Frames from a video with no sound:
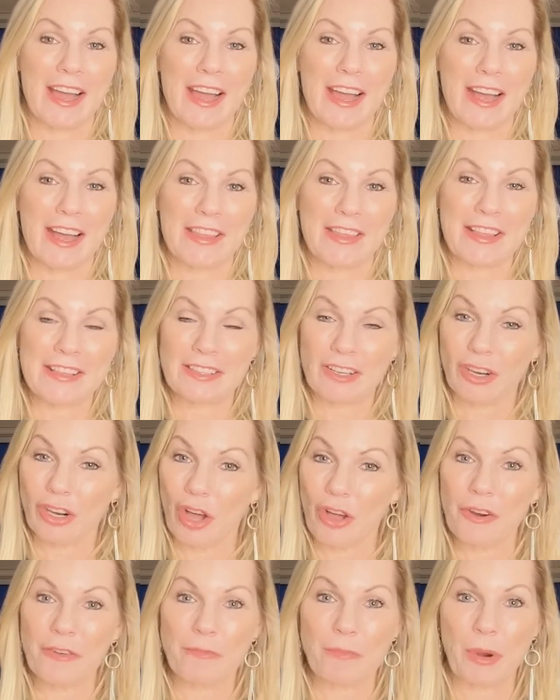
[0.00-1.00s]
There's a
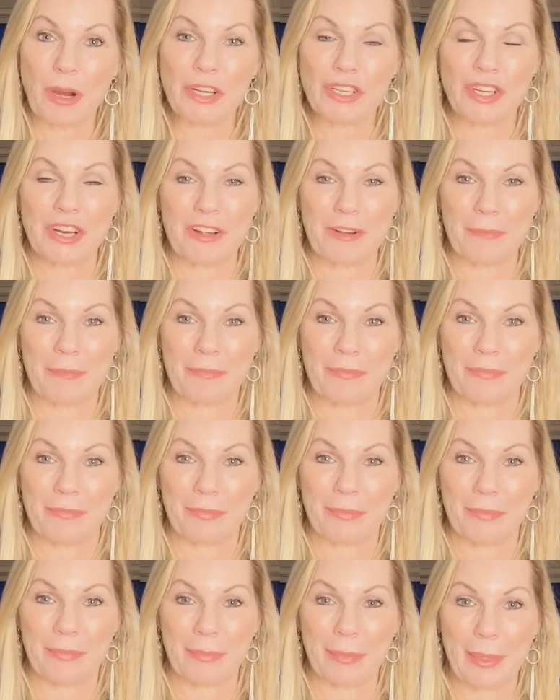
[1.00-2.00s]
lot of pressure.
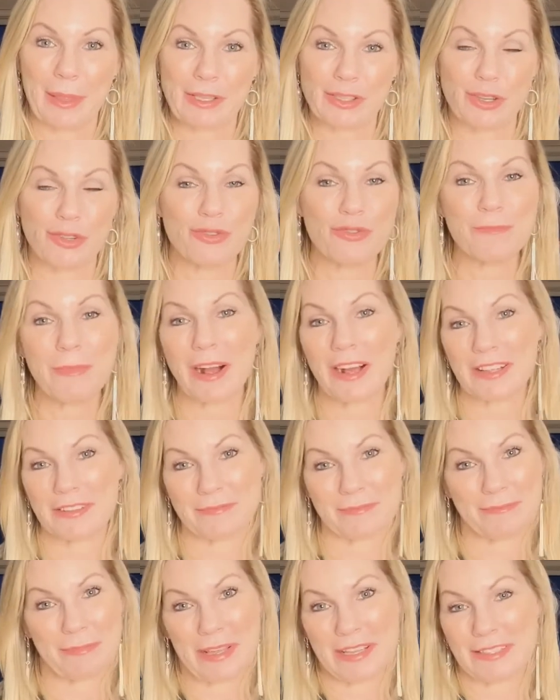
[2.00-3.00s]
So you might
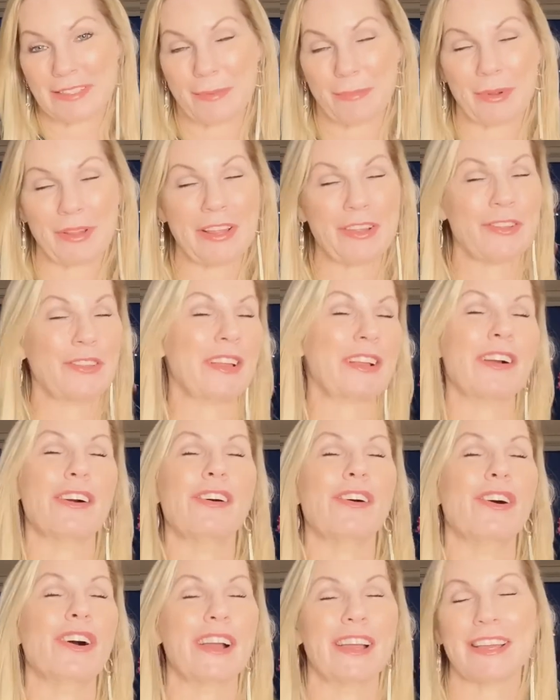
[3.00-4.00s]
meet somebody that you think,
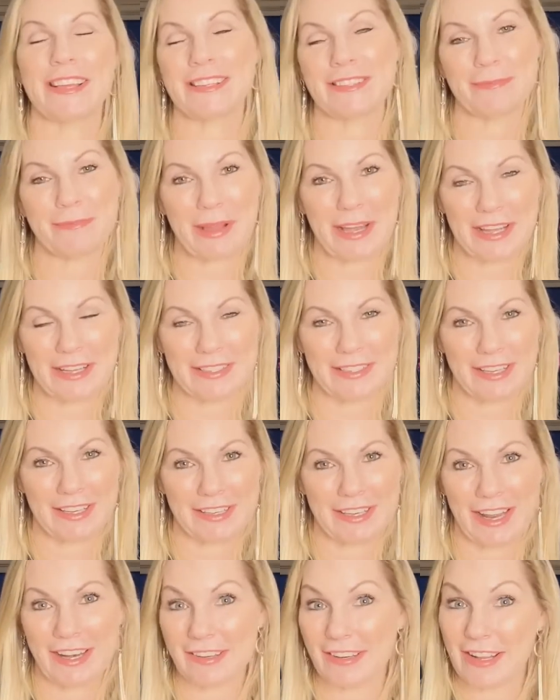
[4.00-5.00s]
oh, he's
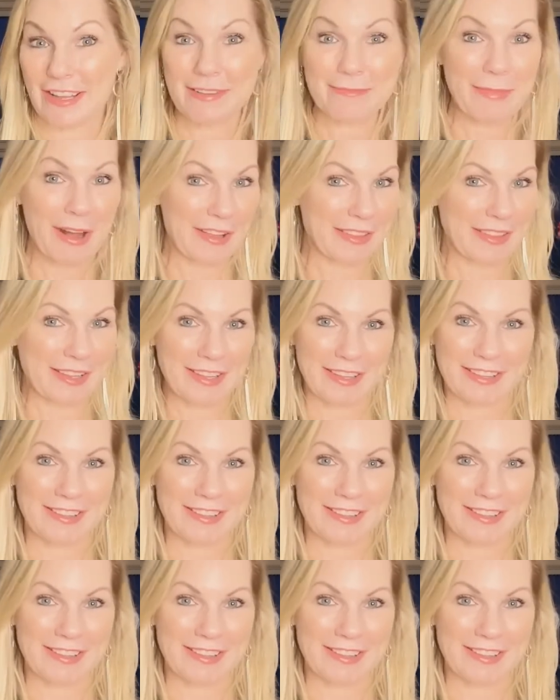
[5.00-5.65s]
amazing. And he might think the